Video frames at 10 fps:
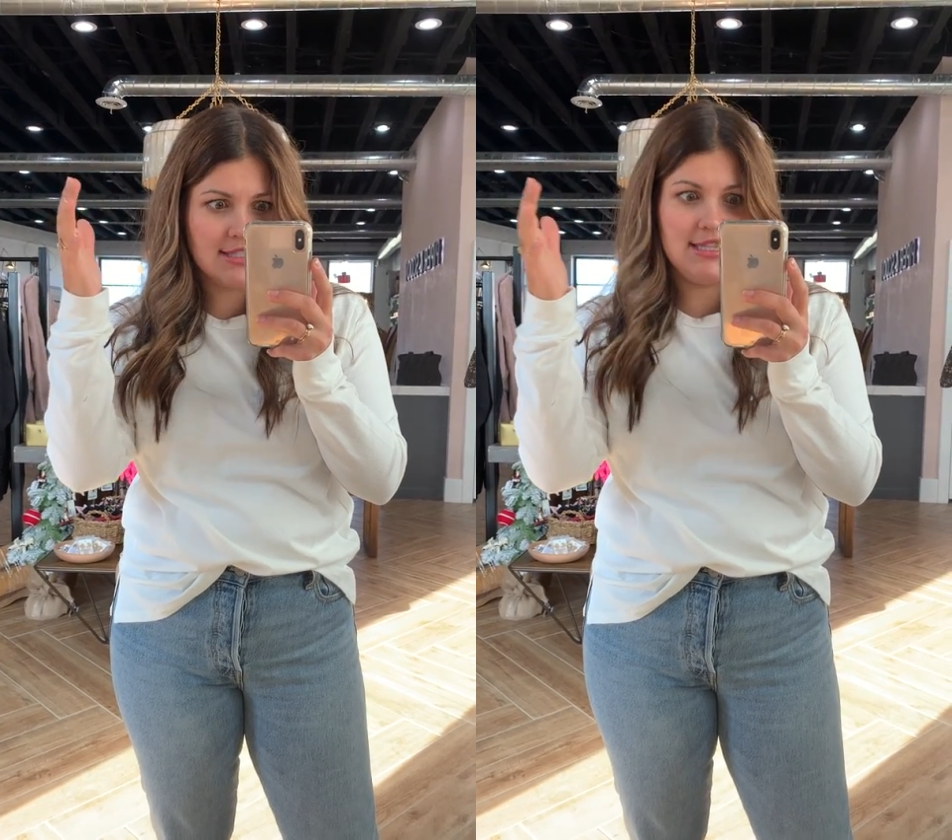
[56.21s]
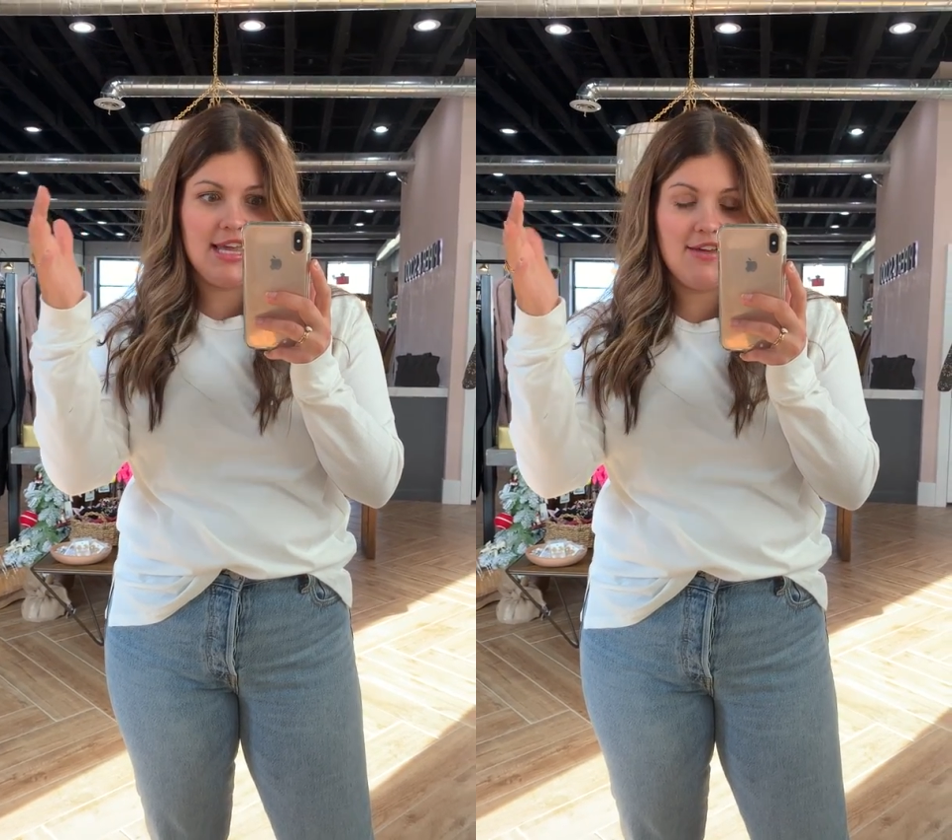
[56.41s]

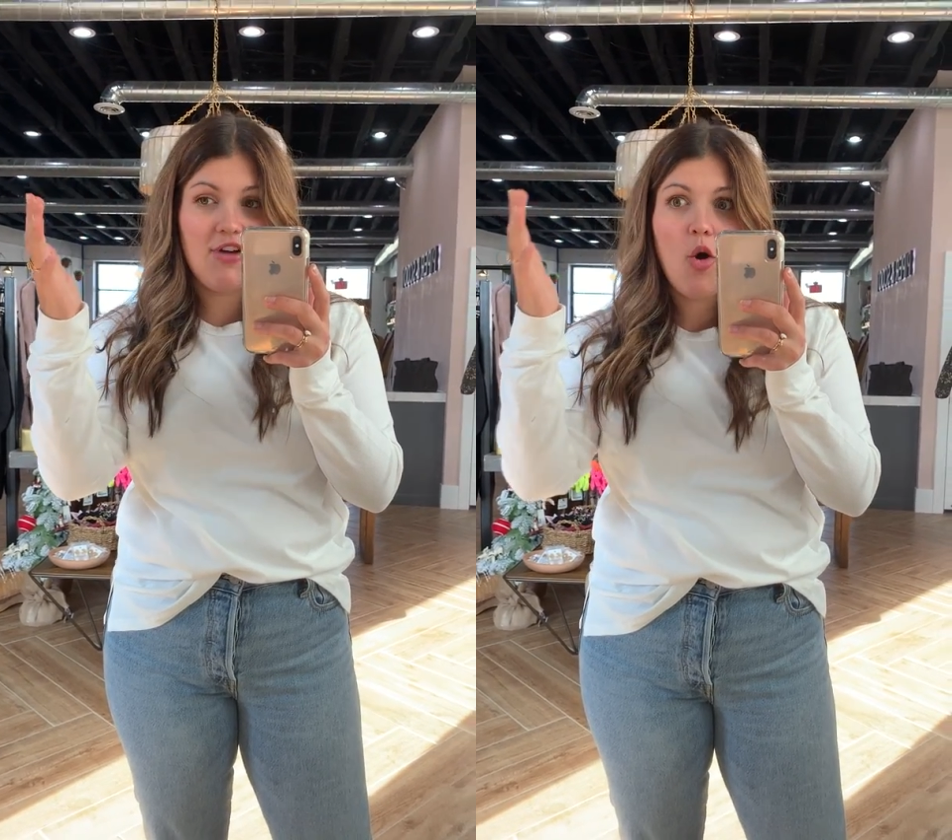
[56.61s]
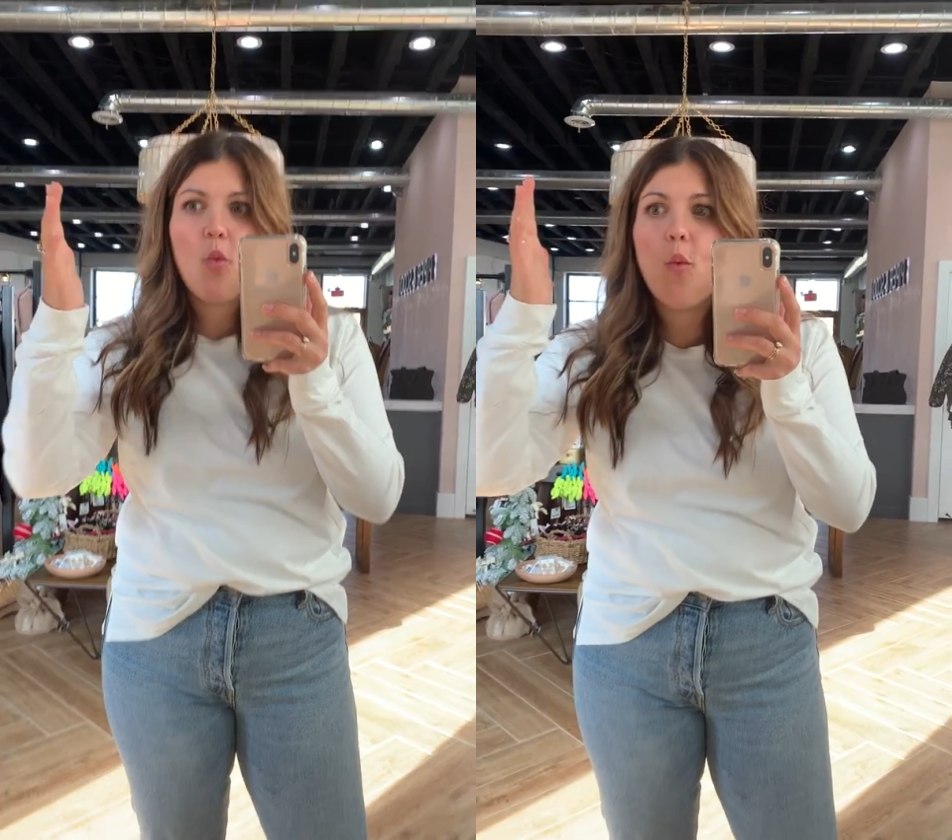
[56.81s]

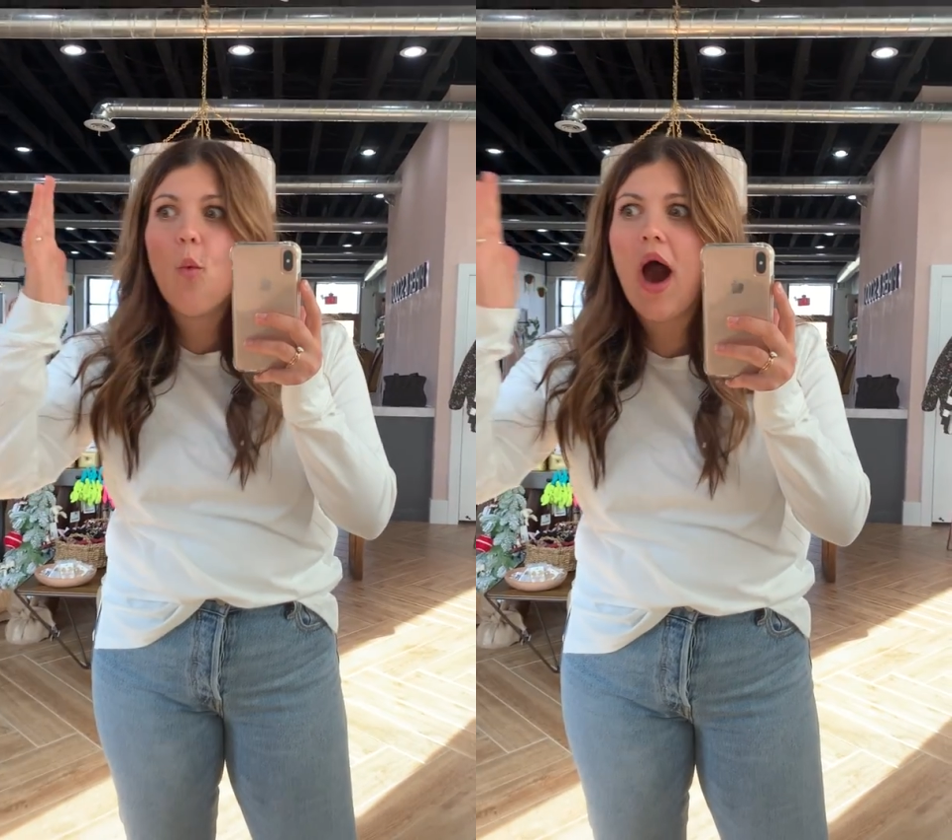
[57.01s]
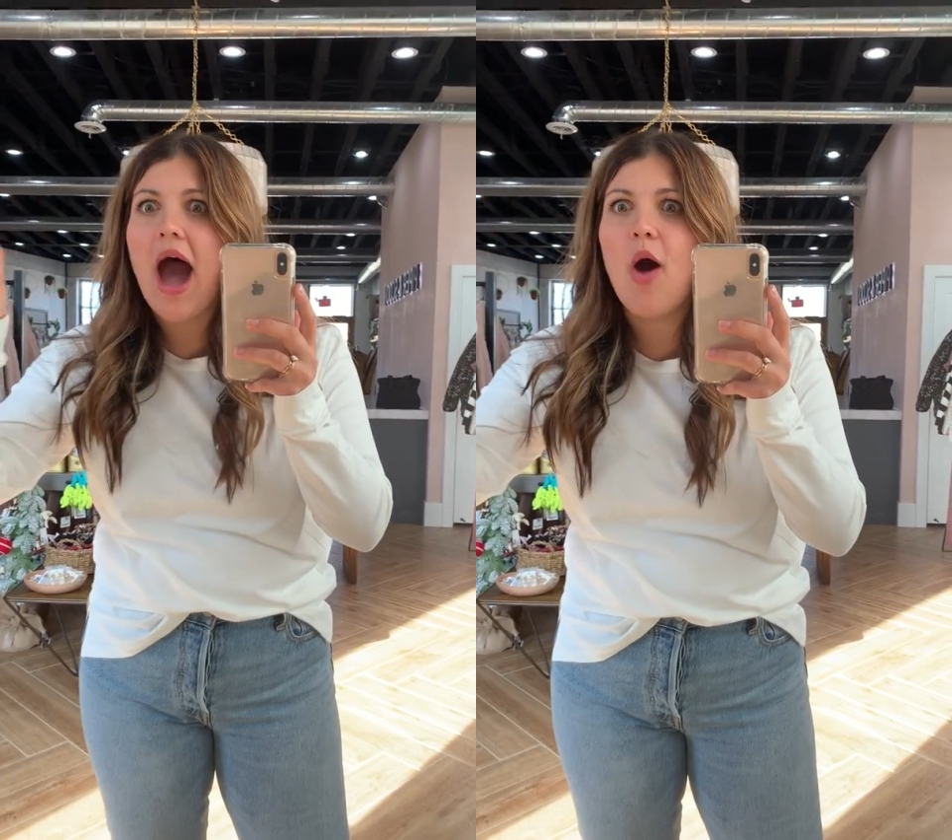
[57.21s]
sleeve
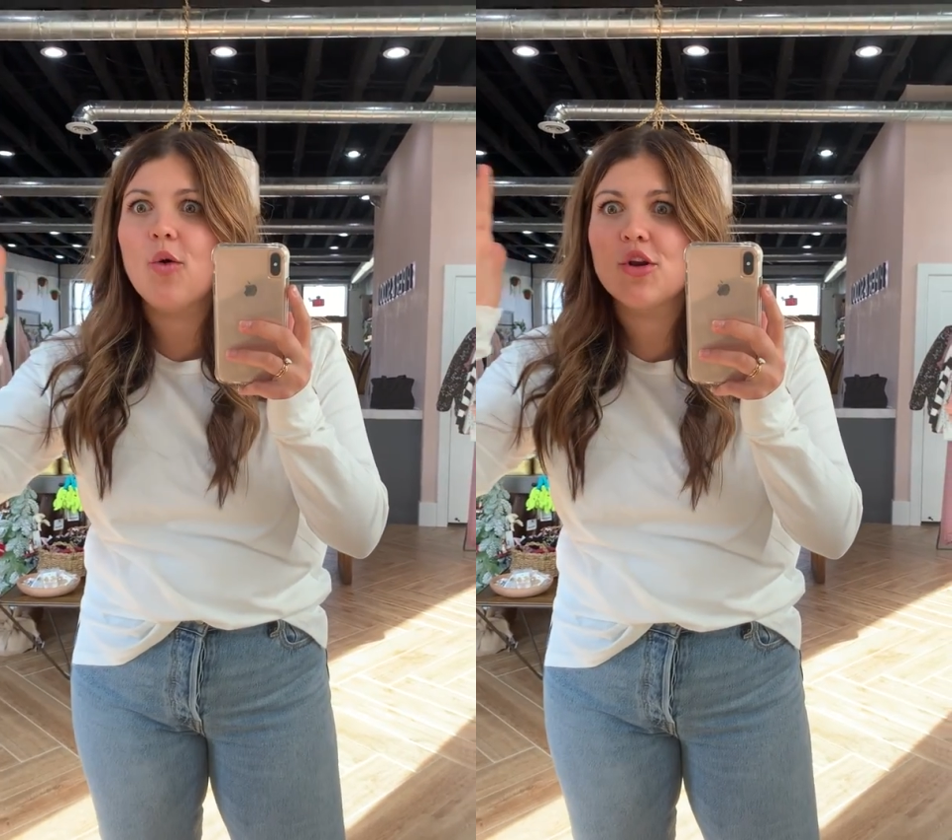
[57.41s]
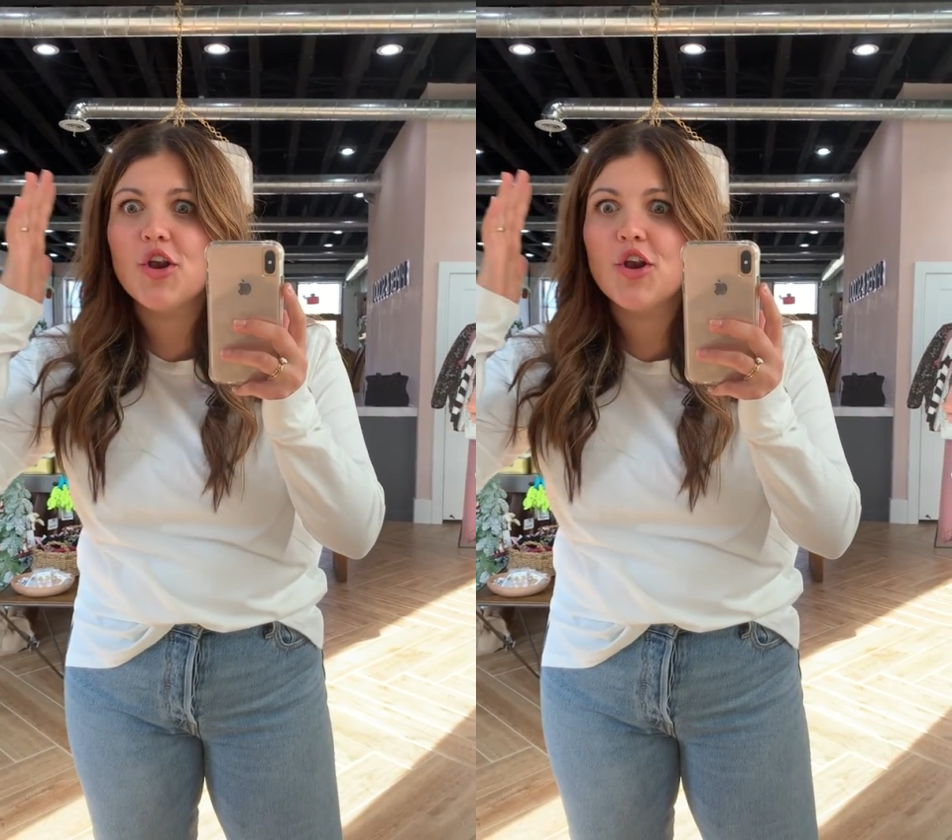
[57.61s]
Wow,